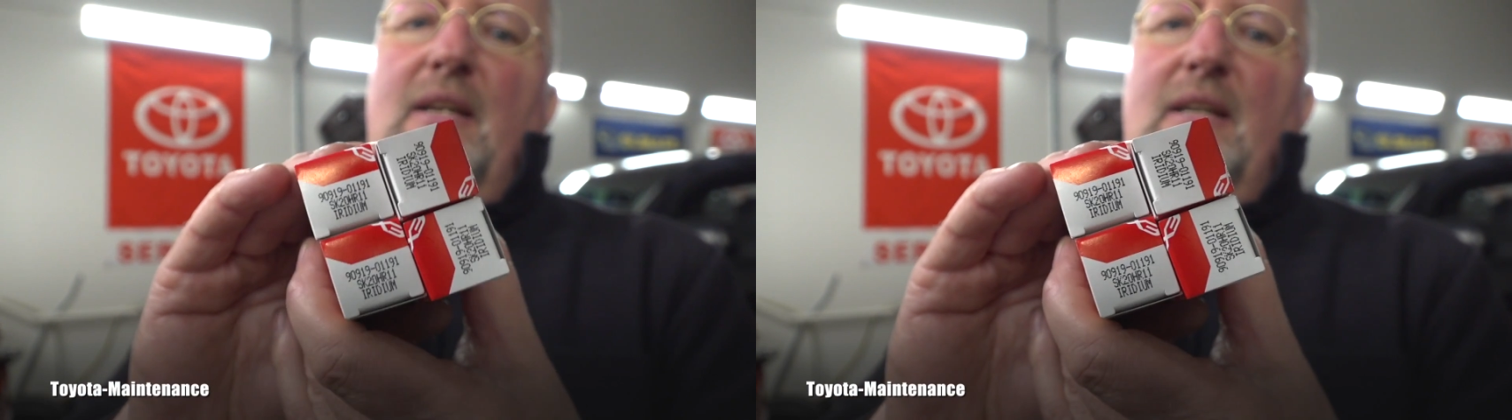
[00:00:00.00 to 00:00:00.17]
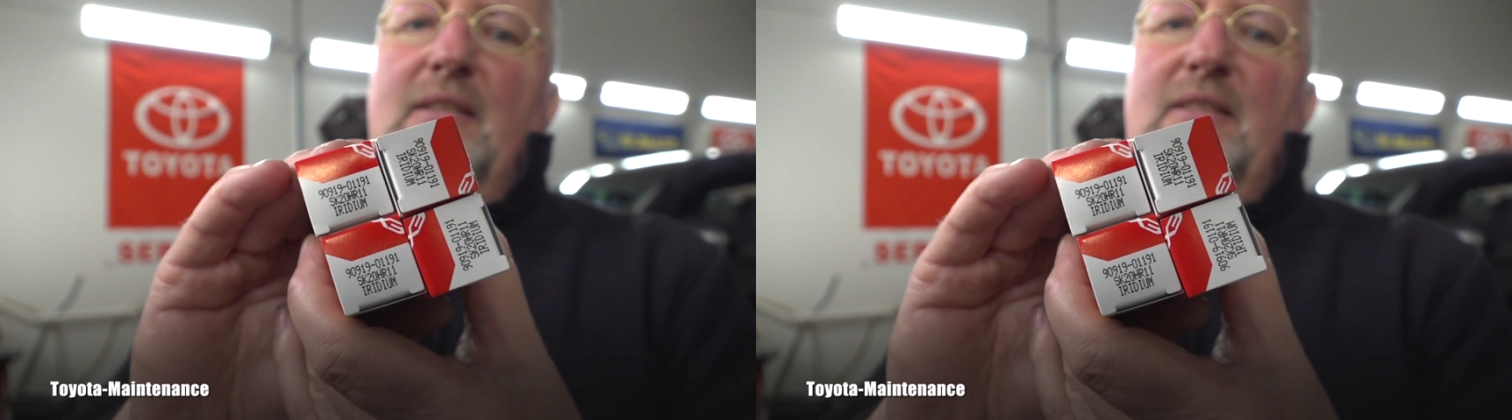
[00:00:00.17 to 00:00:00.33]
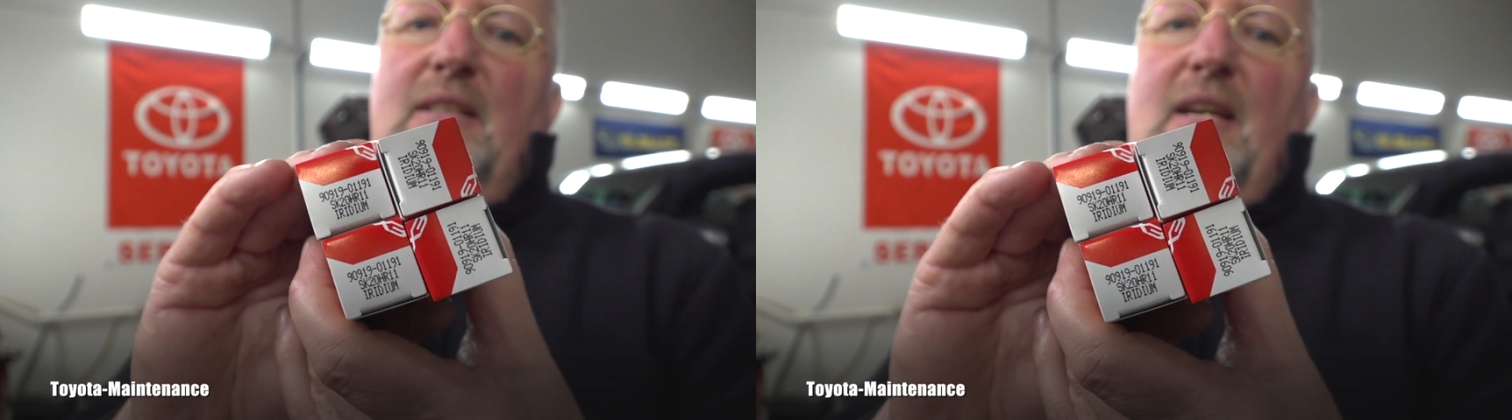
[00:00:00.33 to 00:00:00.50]

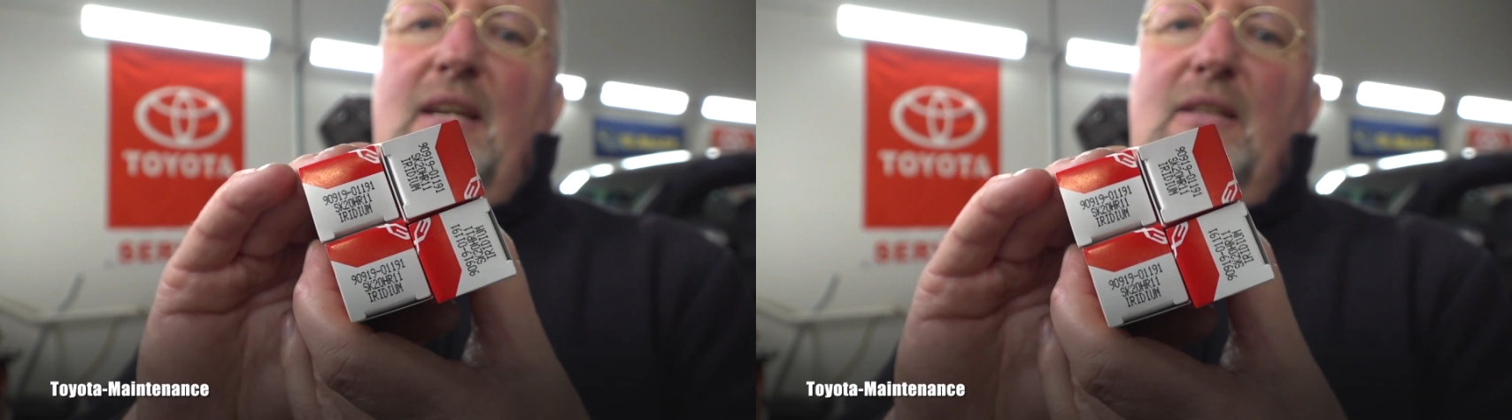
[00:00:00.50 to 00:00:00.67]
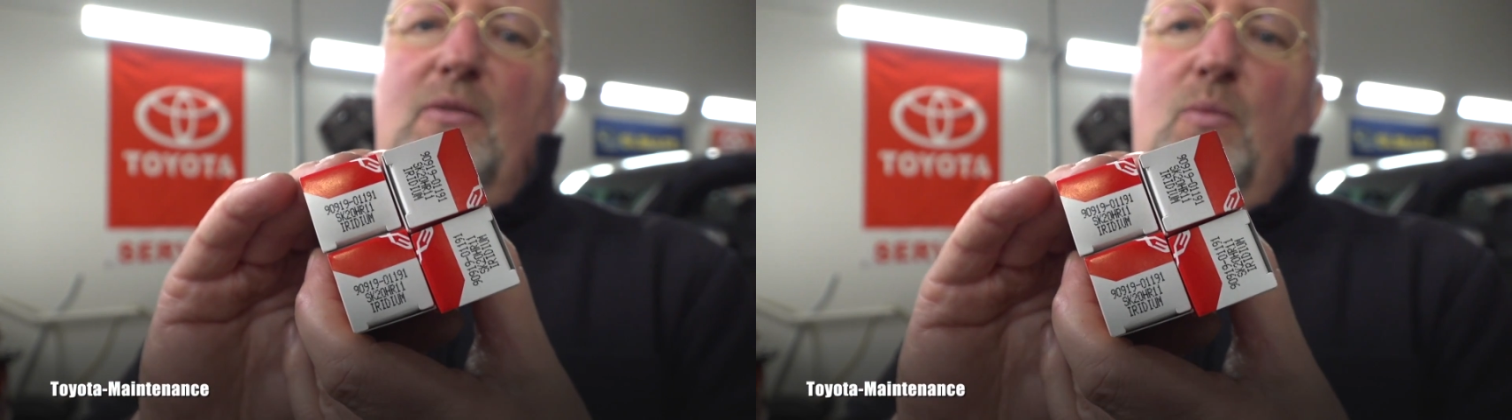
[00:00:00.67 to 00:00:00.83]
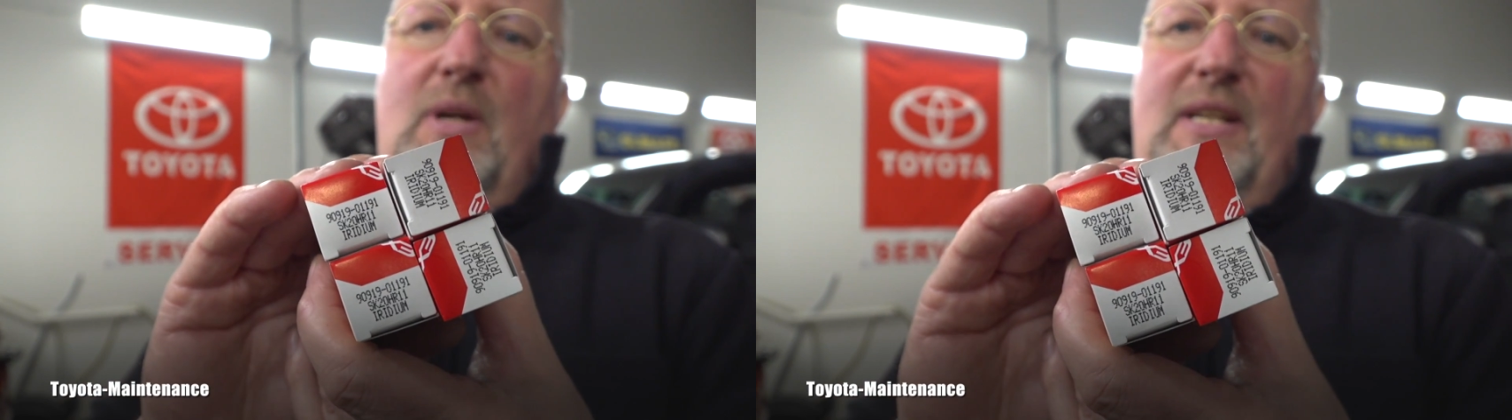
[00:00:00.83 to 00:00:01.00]

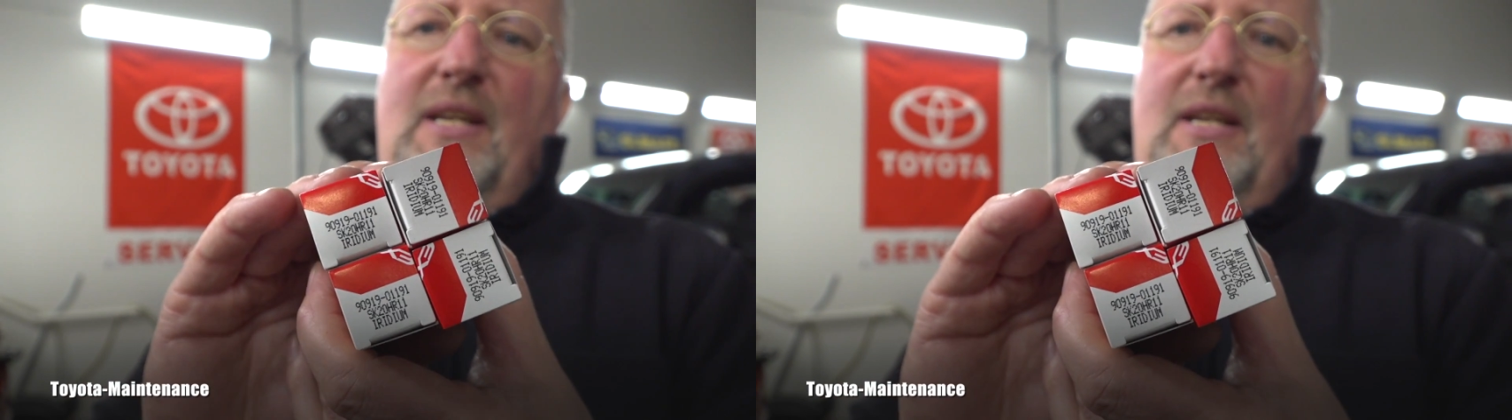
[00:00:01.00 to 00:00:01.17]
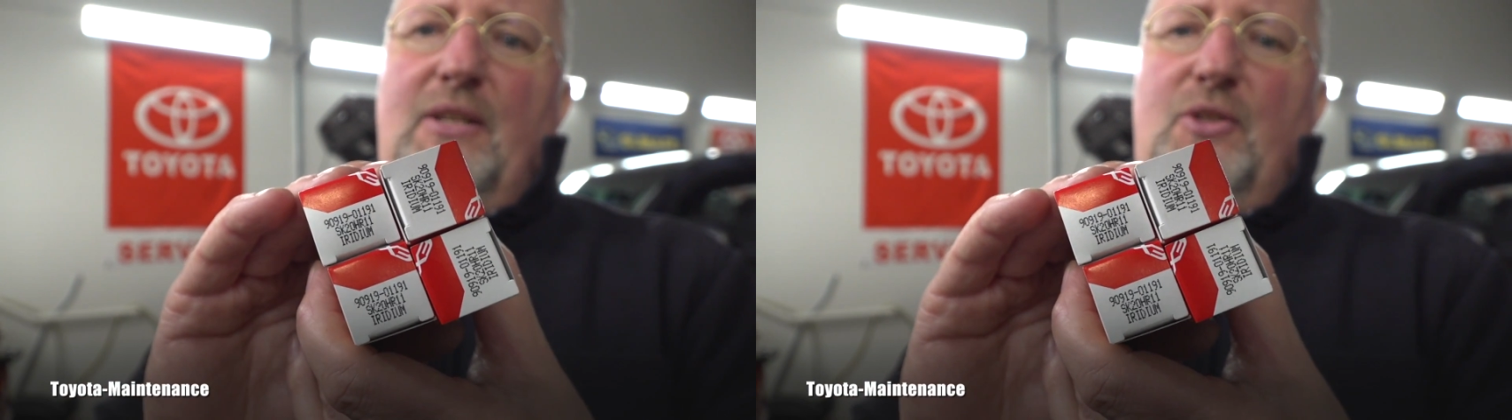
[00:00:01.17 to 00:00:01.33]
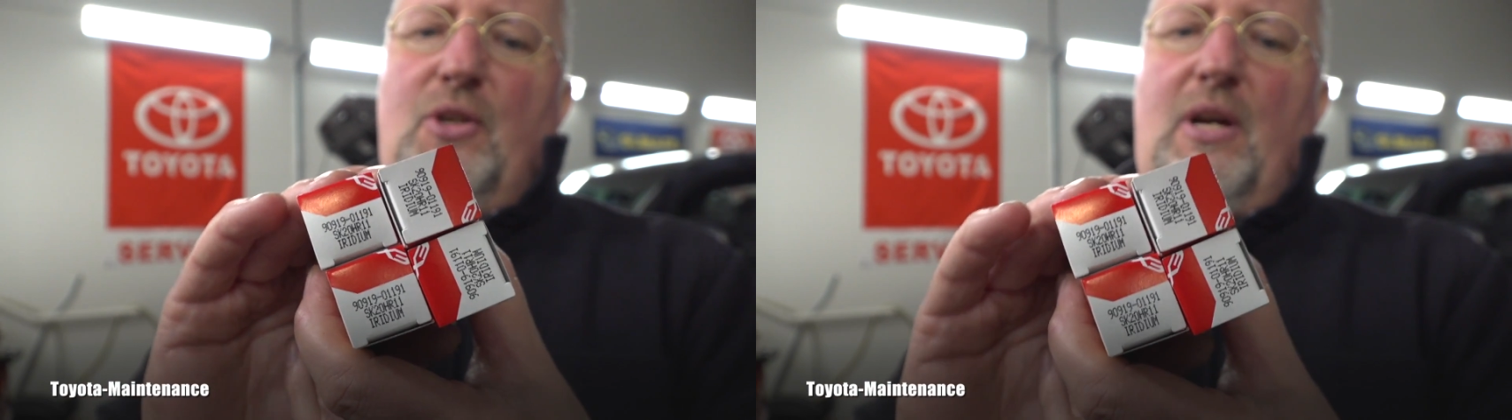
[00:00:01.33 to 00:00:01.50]

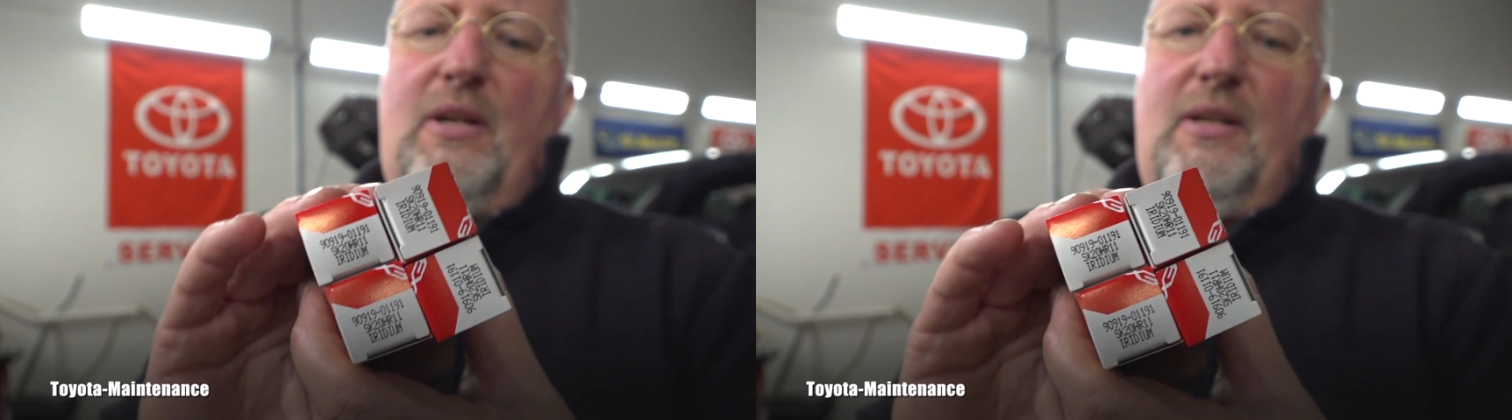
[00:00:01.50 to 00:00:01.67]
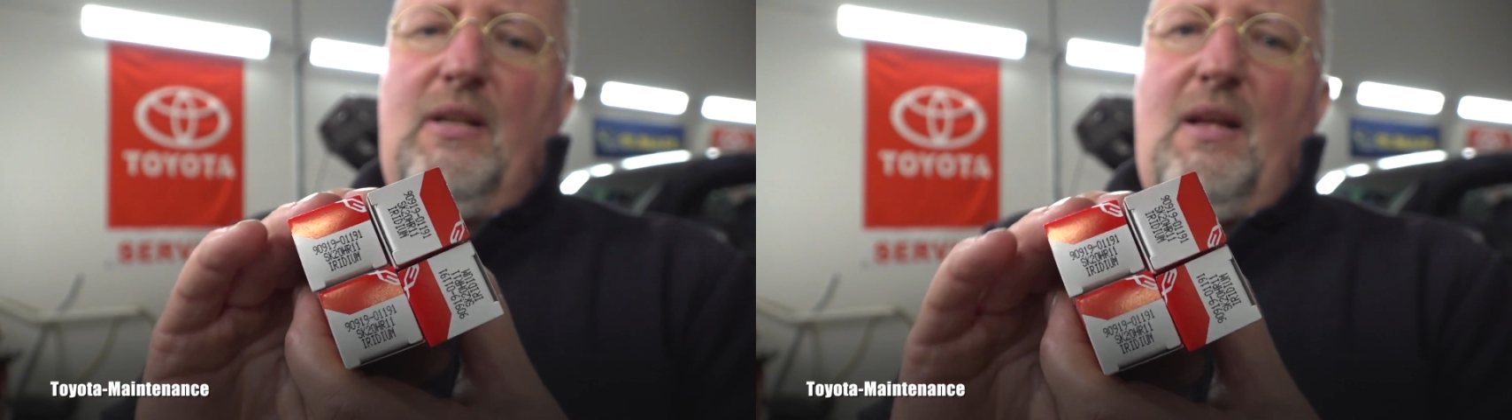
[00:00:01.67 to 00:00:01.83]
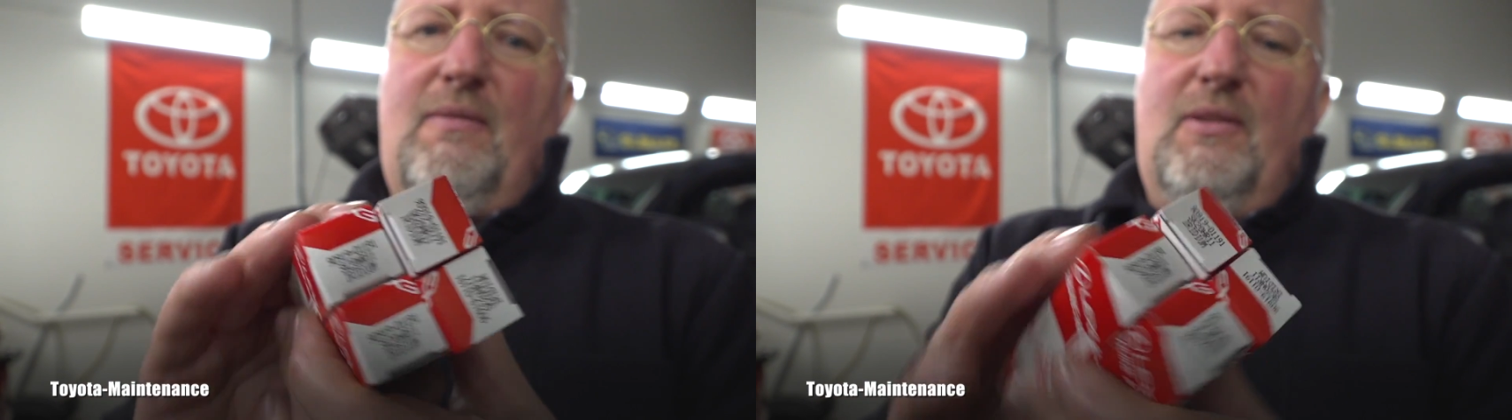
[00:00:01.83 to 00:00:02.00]

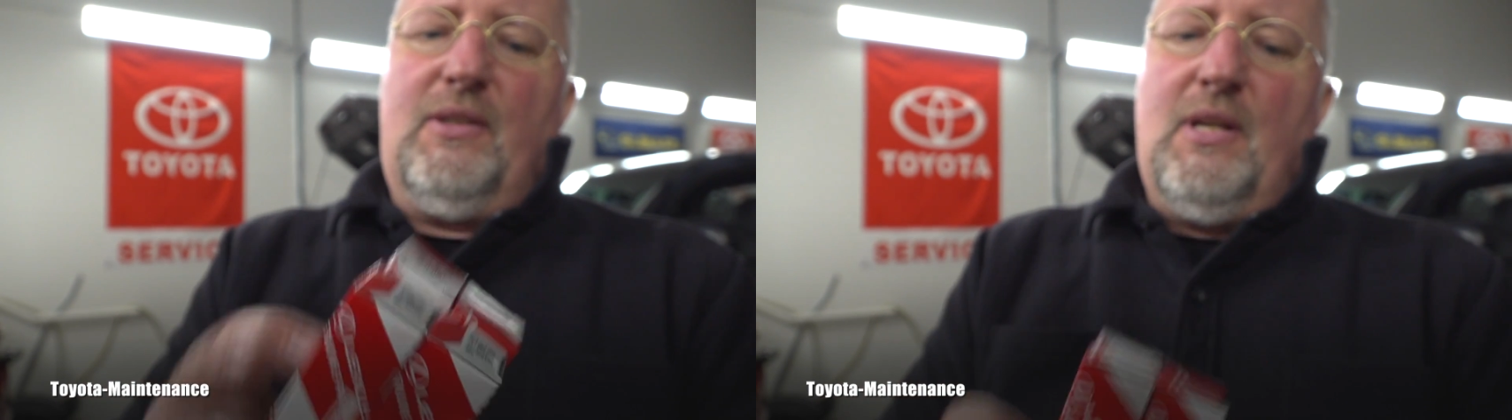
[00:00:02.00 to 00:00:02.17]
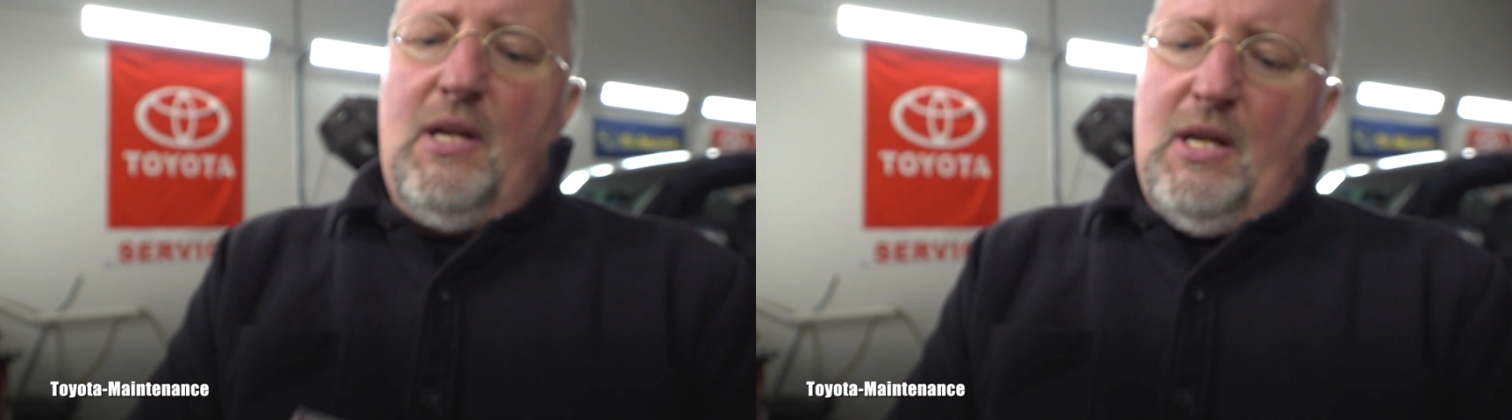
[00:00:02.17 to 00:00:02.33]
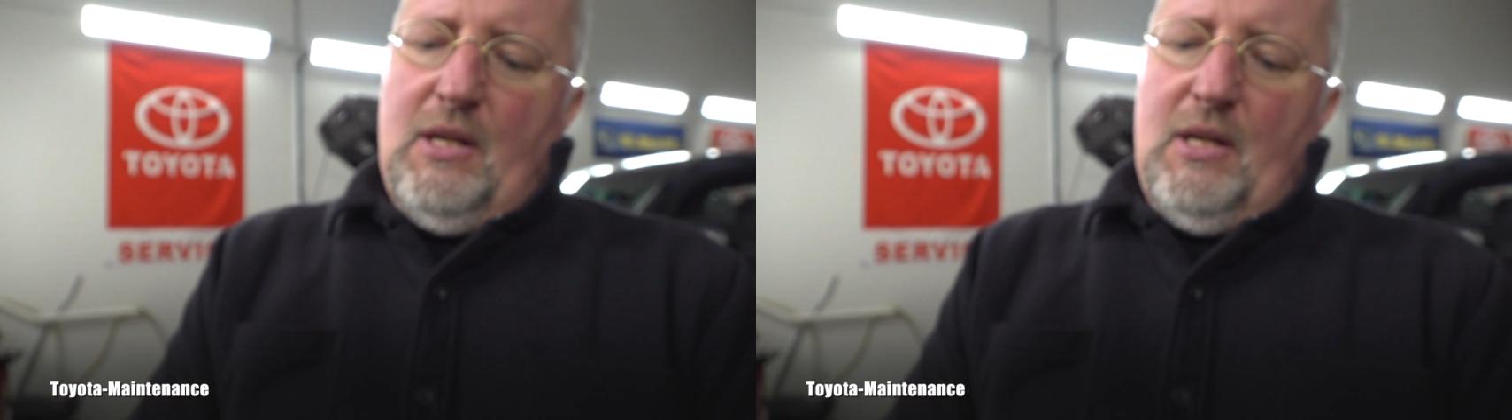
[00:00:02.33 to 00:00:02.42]
SK20HR11.